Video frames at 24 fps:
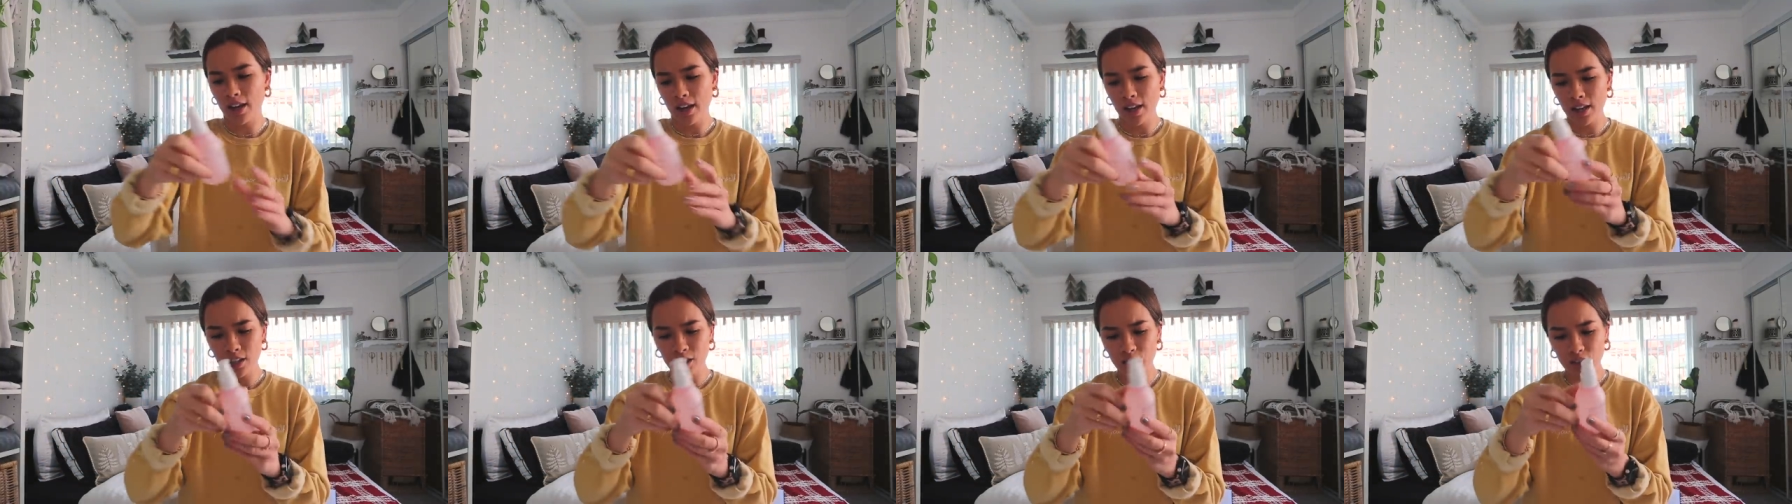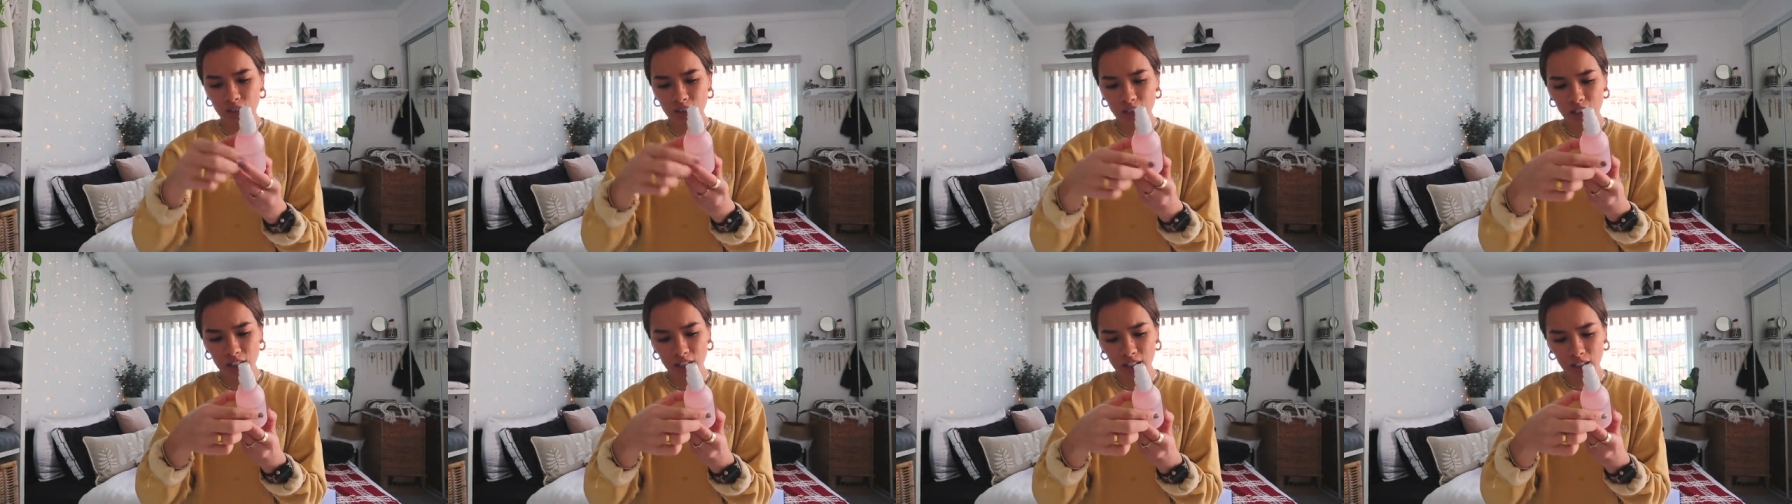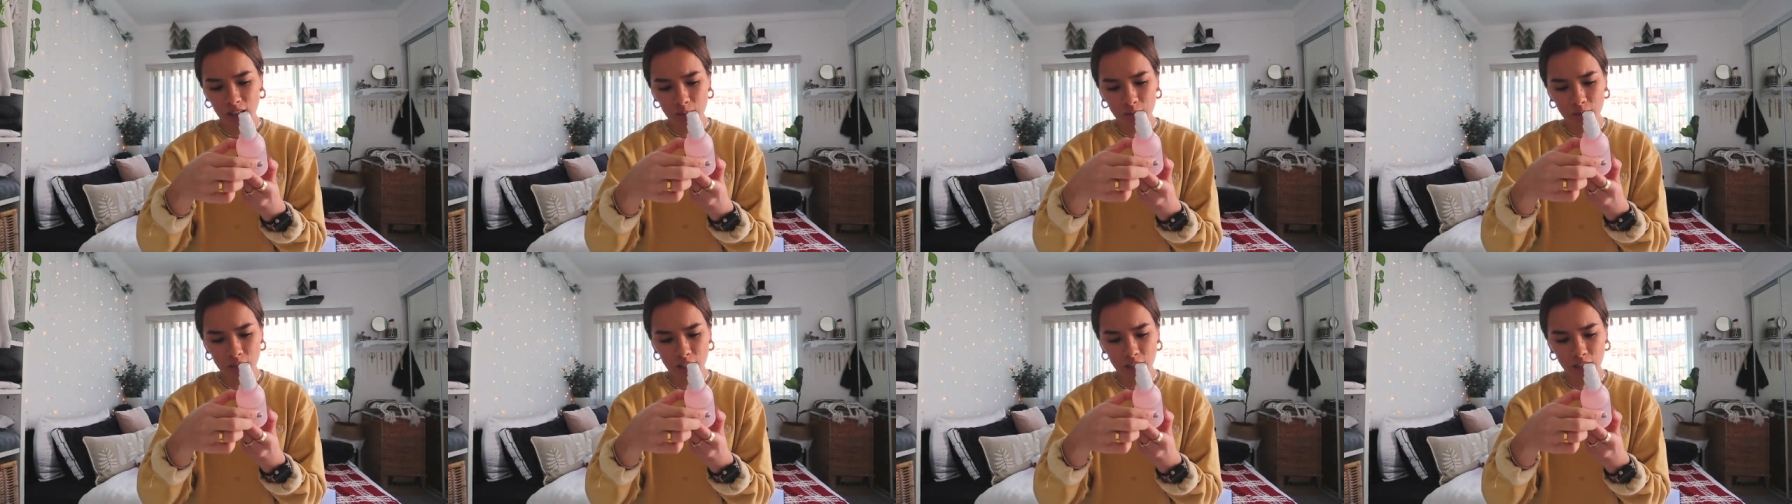Actually can
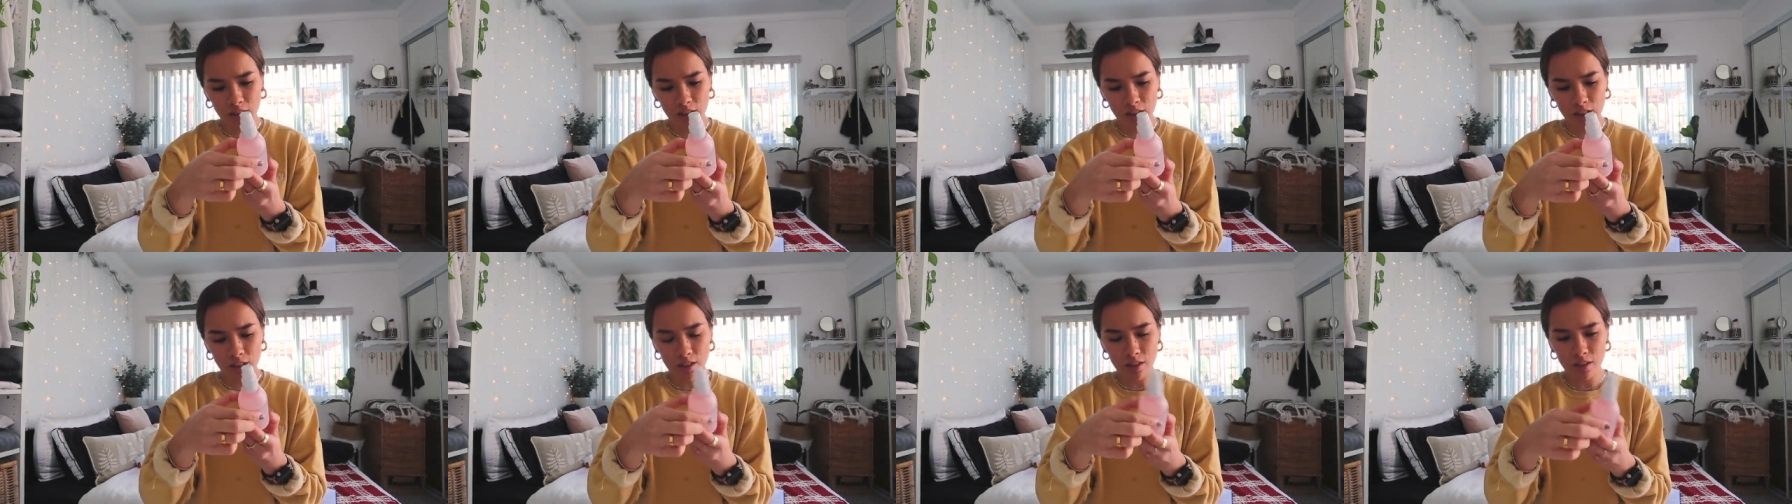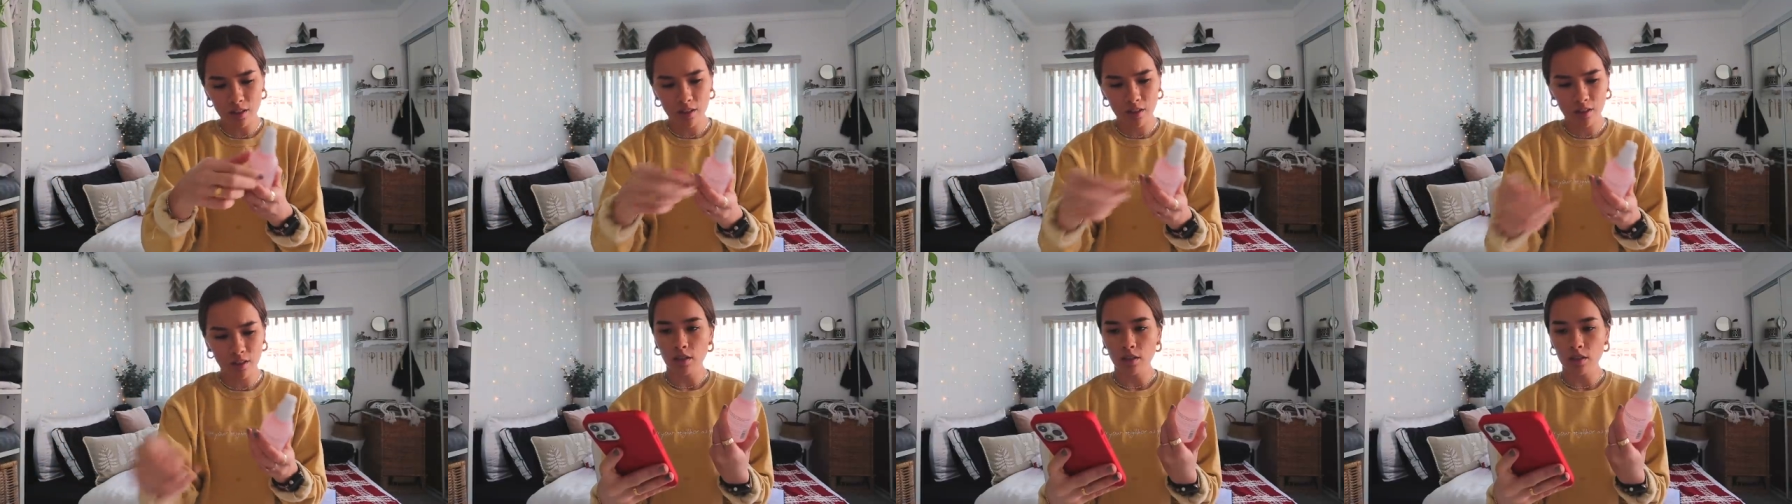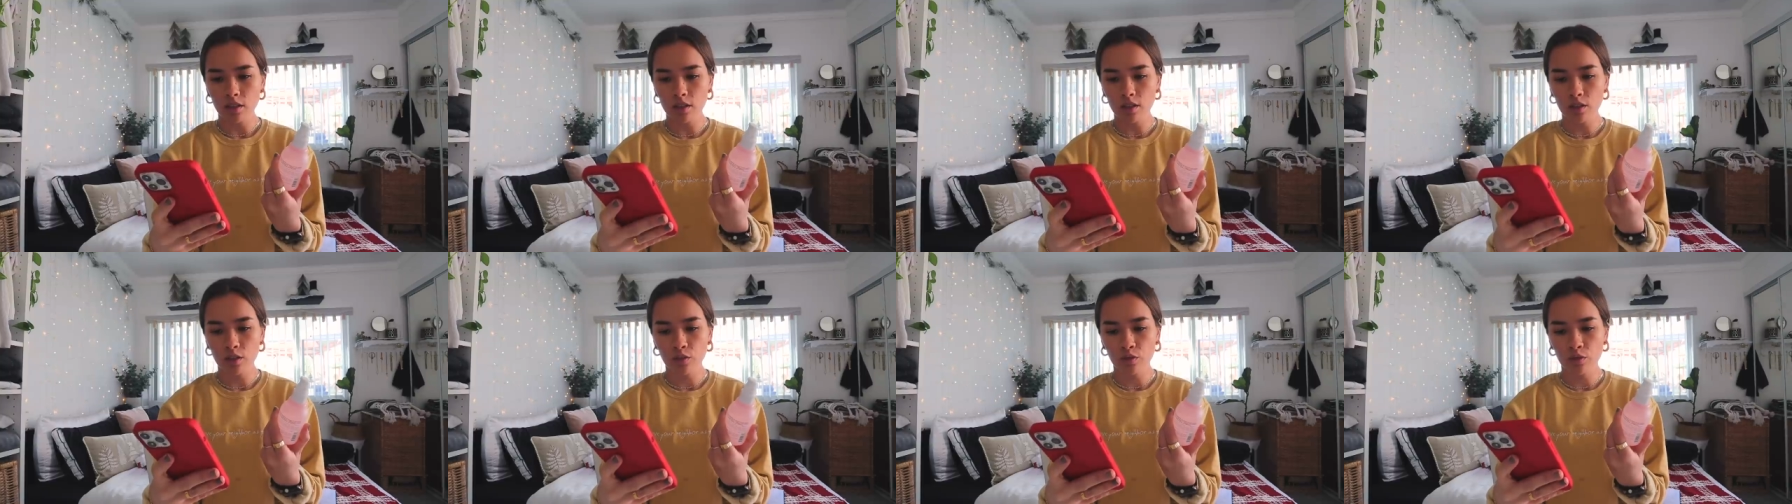I take this? This
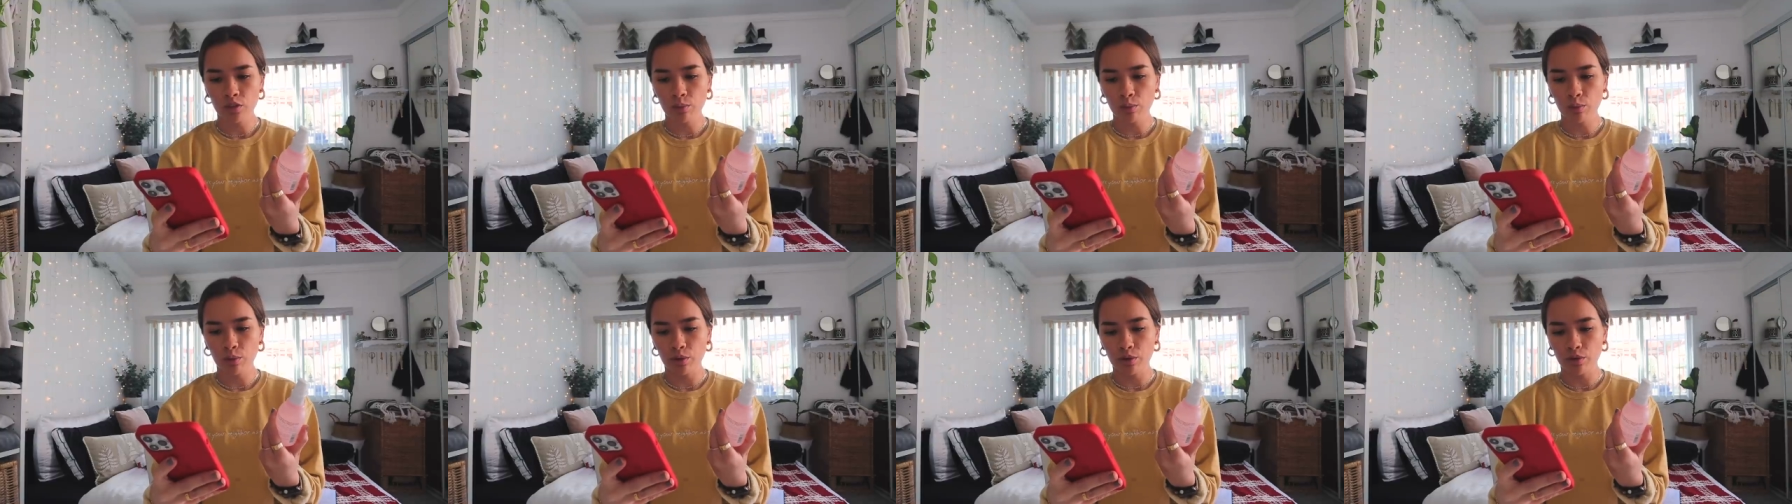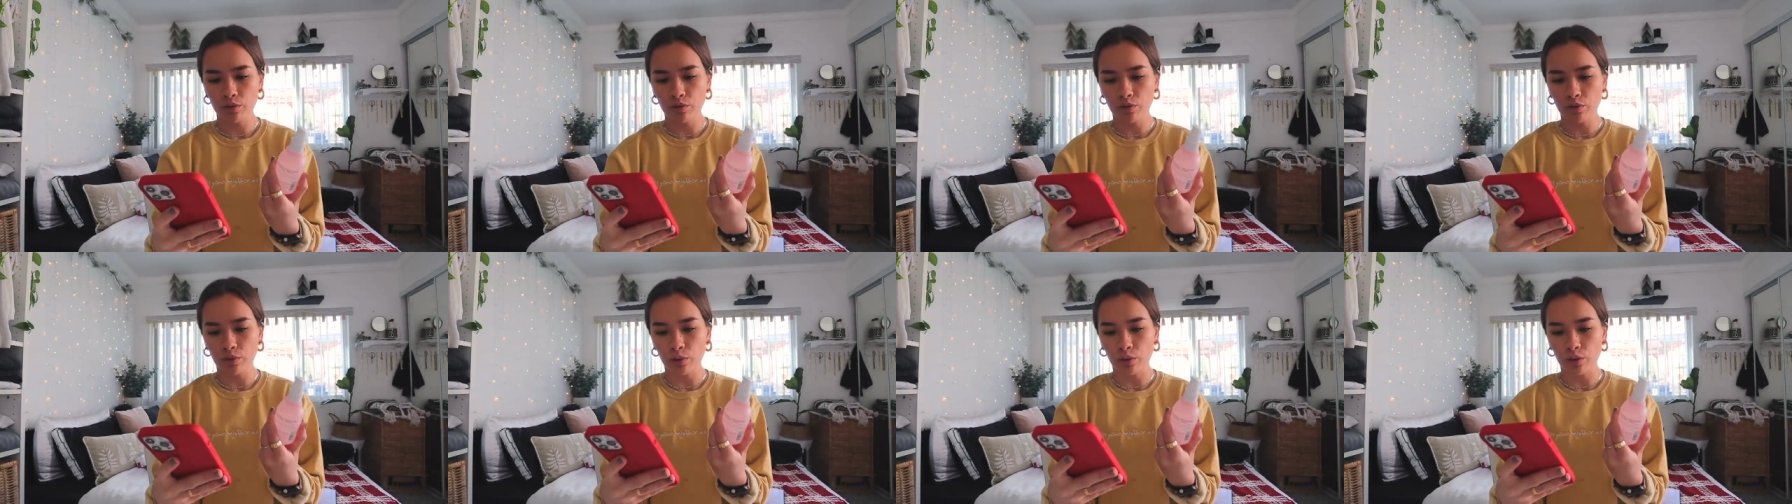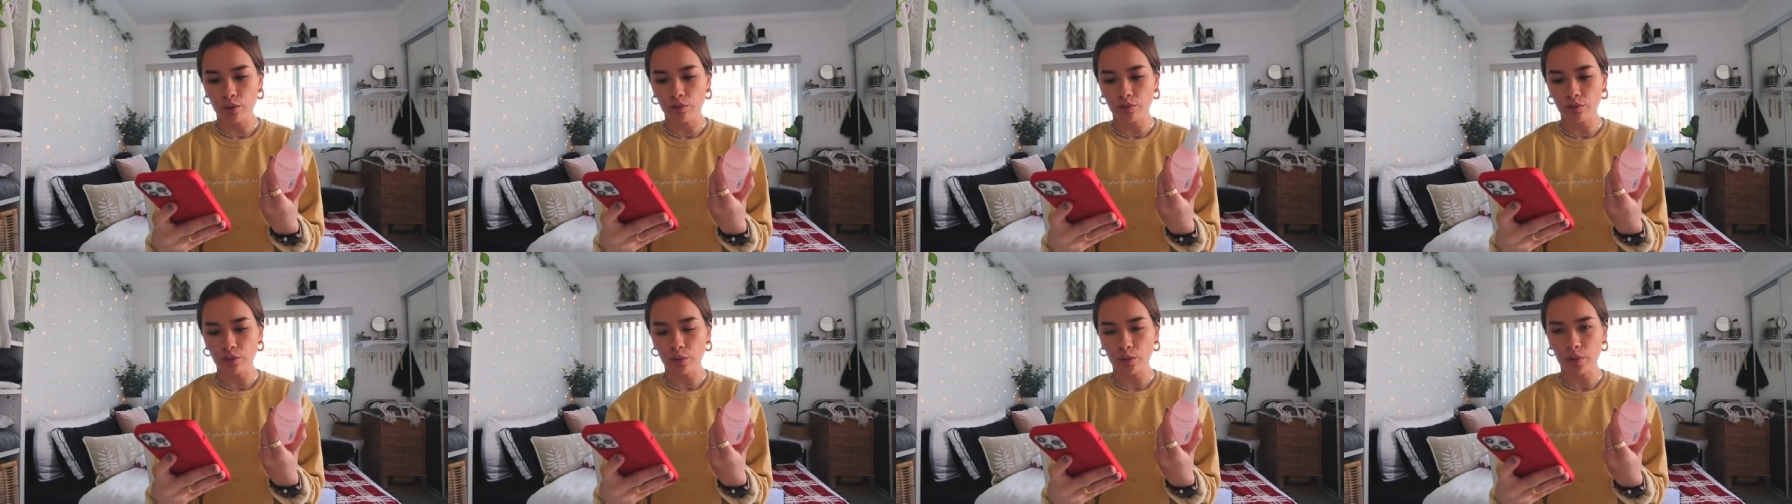is
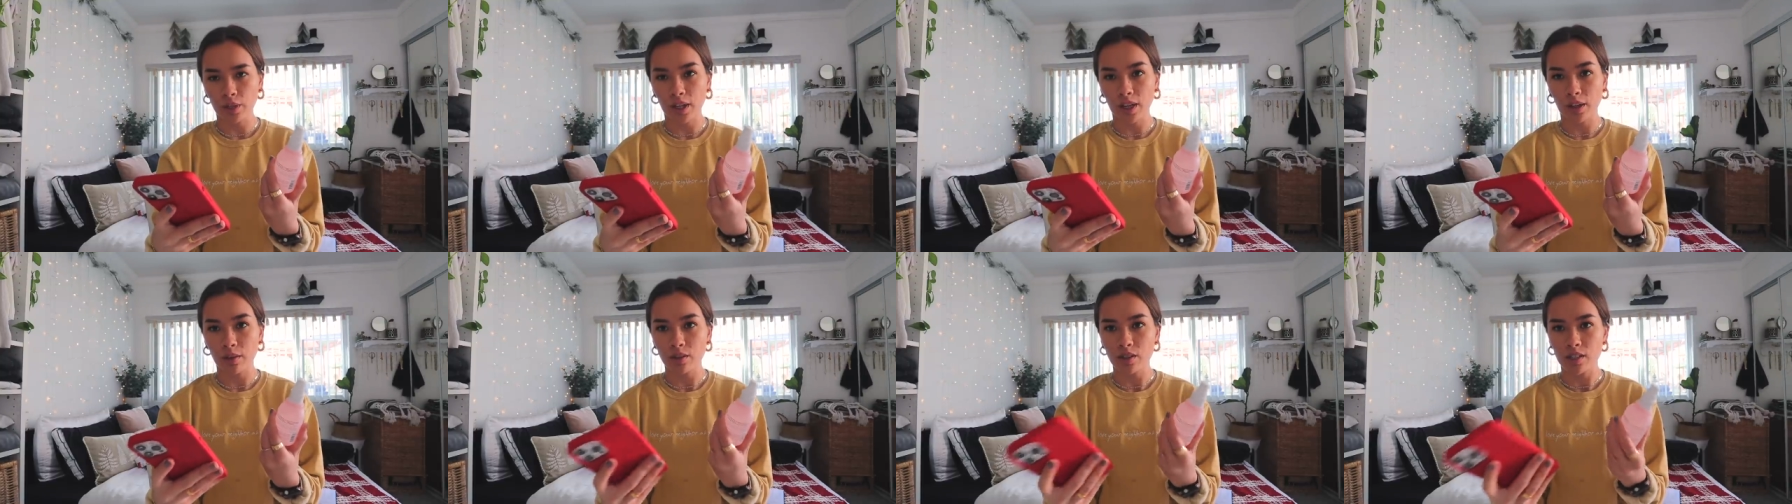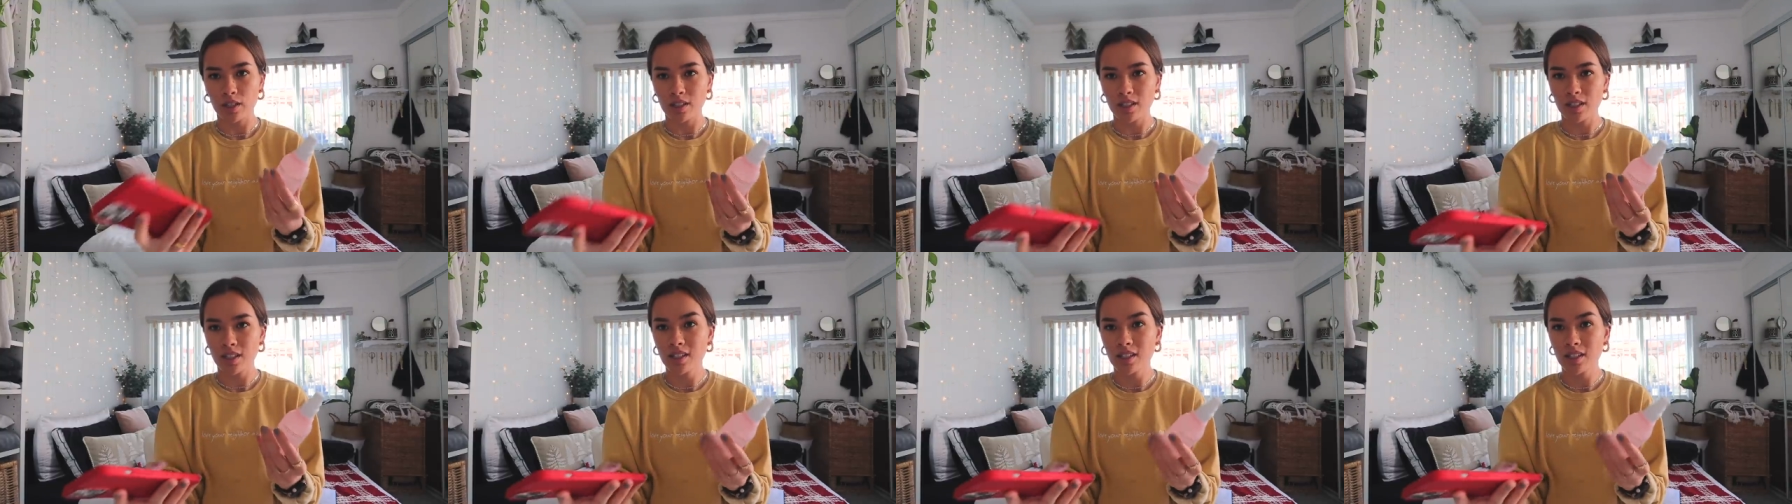3.4 fluid ounces.